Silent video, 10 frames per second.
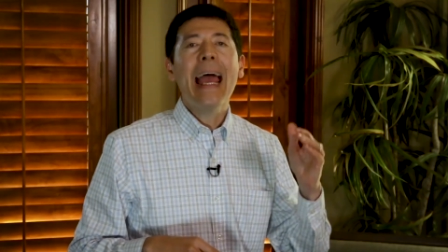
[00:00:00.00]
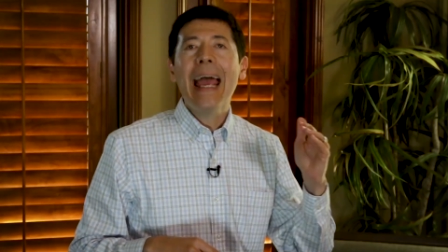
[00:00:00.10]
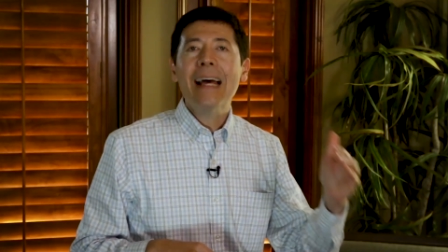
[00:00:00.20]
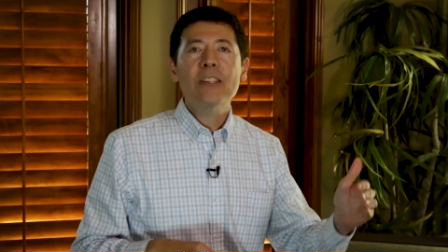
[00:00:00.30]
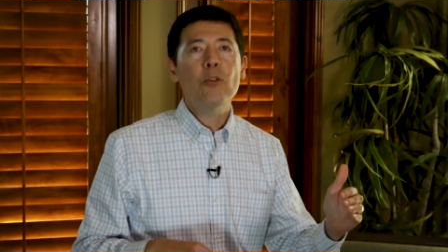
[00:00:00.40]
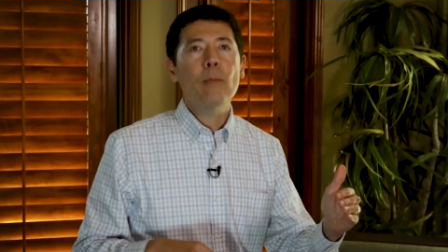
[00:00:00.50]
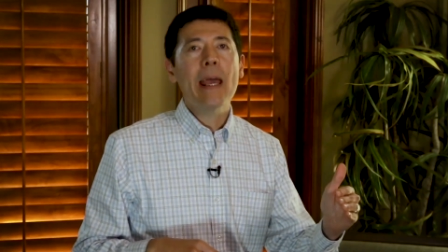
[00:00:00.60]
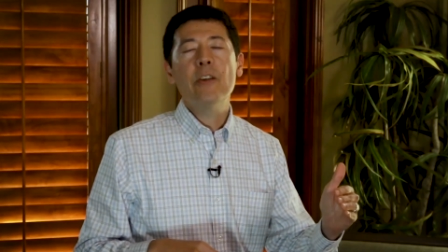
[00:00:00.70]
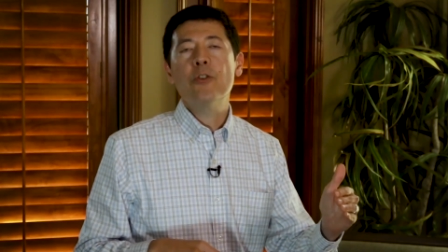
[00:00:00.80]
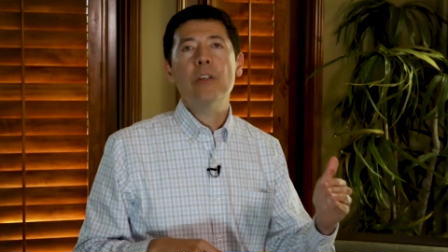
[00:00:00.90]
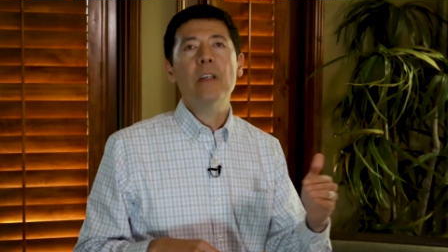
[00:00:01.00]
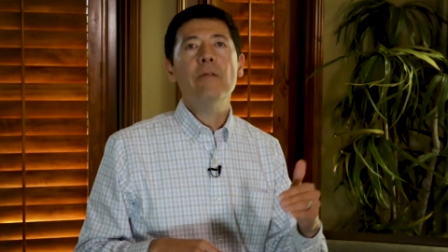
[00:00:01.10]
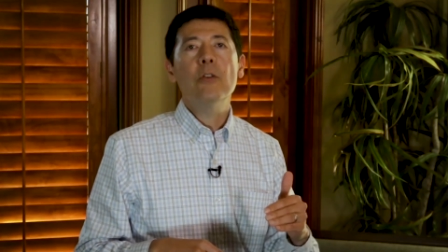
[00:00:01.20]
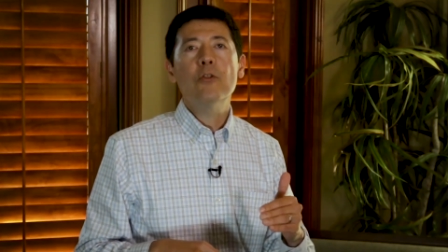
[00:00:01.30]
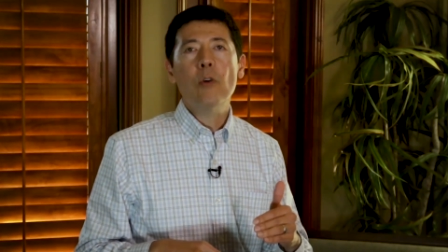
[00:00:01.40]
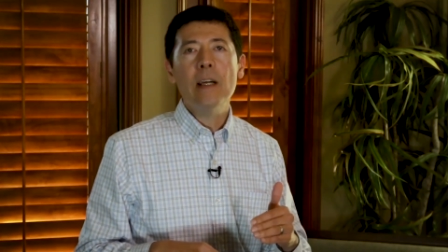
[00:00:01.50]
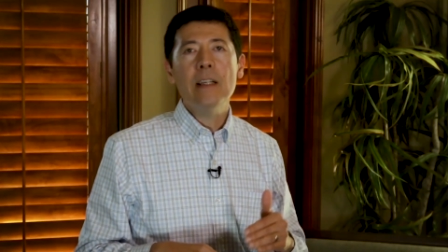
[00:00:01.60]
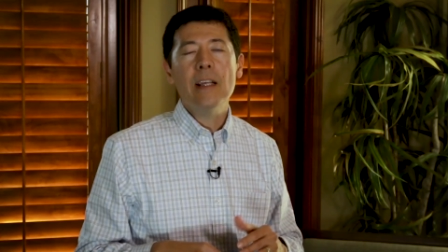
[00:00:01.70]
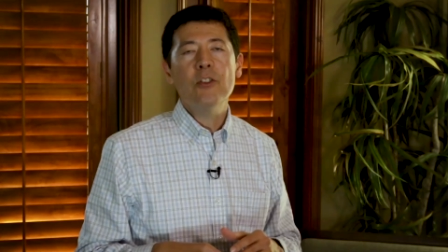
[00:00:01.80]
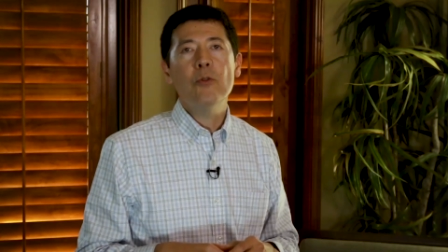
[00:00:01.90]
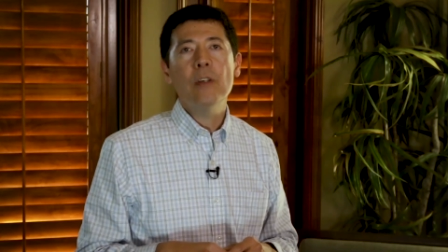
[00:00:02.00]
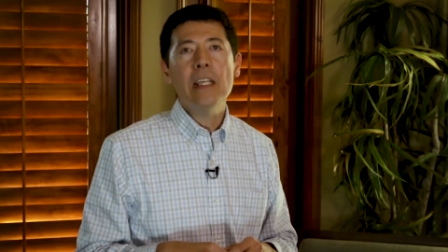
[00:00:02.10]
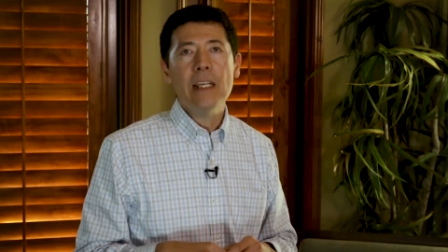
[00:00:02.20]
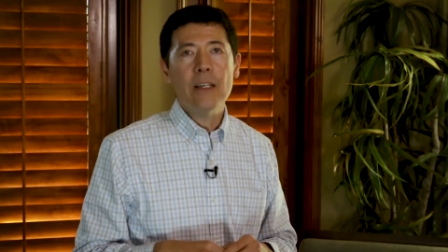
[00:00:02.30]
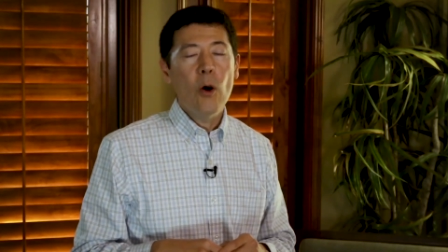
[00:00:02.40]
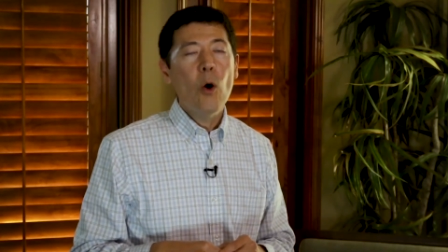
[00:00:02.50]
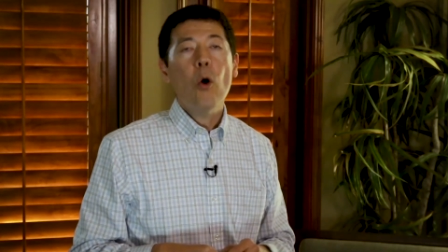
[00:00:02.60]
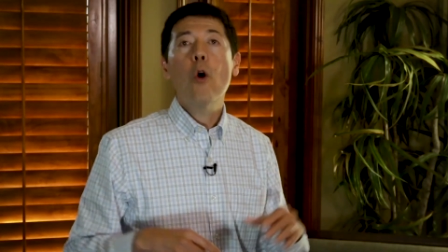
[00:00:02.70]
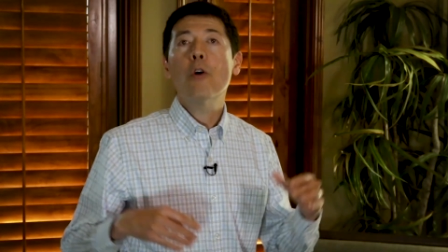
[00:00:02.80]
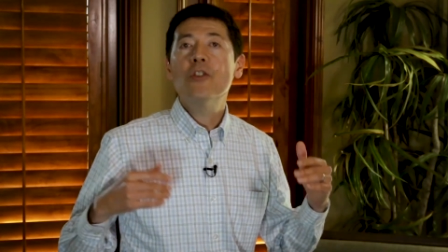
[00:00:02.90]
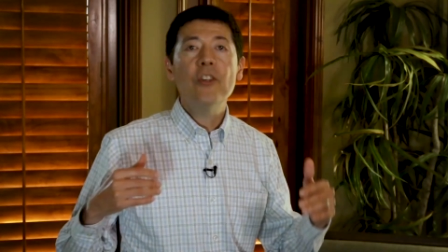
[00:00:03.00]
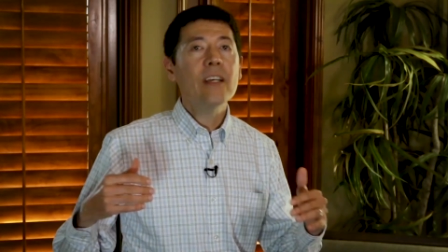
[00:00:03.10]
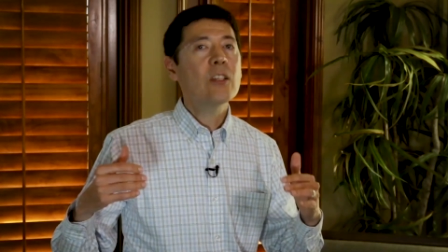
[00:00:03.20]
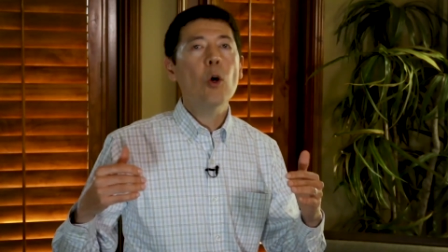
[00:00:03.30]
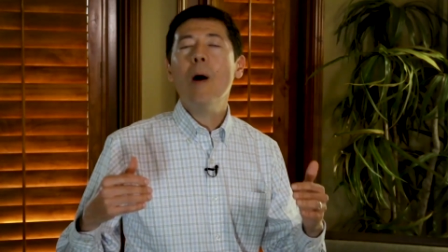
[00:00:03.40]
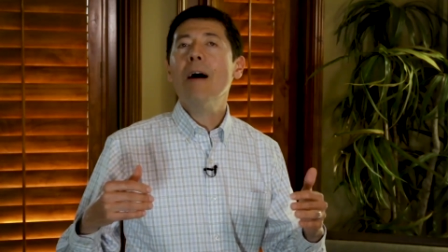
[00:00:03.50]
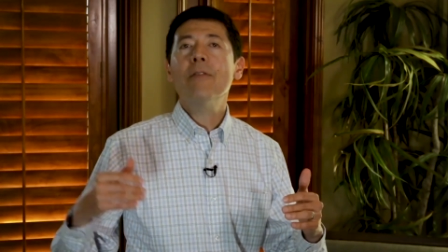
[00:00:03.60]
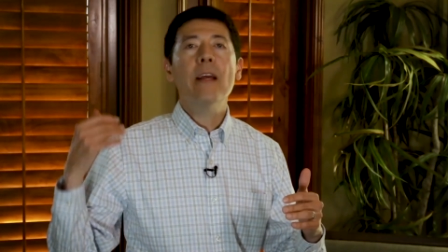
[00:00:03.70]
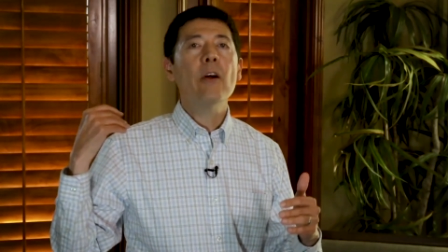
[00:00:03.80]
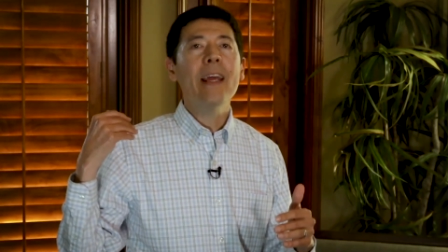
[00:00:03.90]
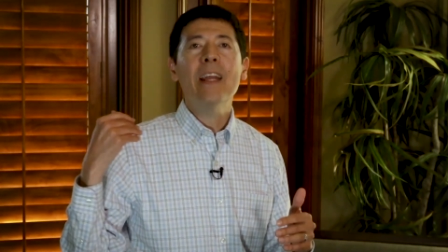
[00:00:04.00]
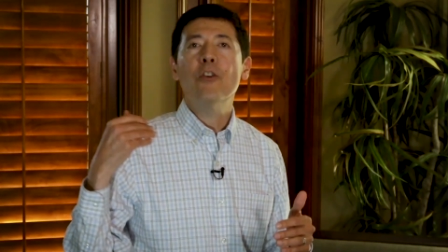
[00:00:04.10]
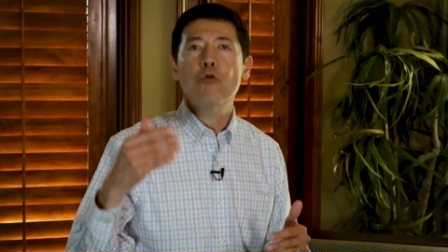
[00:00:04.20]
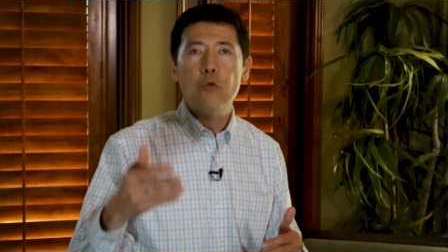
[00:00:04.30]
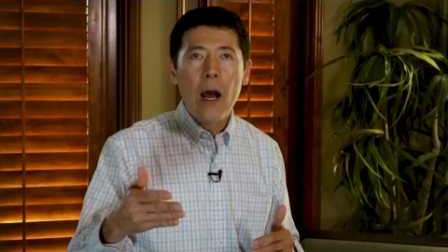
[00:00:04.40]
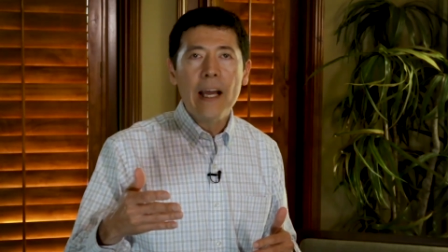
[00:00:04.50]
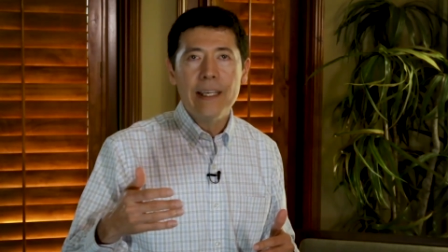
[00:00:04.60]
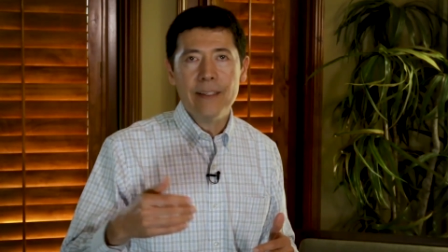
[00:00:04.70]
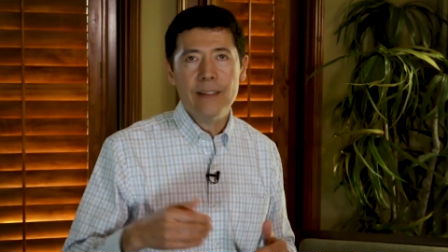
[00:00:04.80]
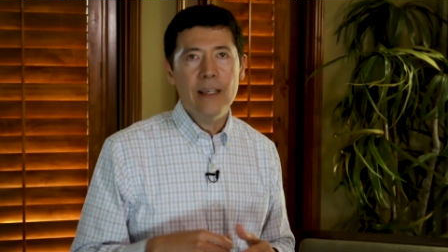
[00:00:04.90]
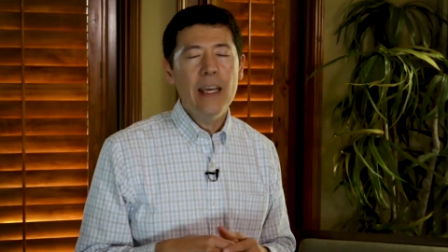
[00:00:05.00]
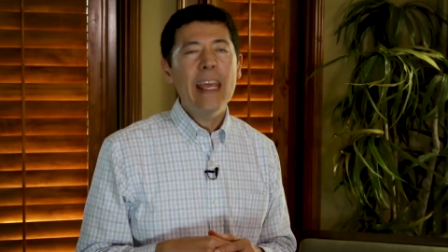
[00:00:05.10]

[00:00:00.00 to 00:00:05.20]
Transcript: Ask your manager to give you the training that you need, or just go out there and try it.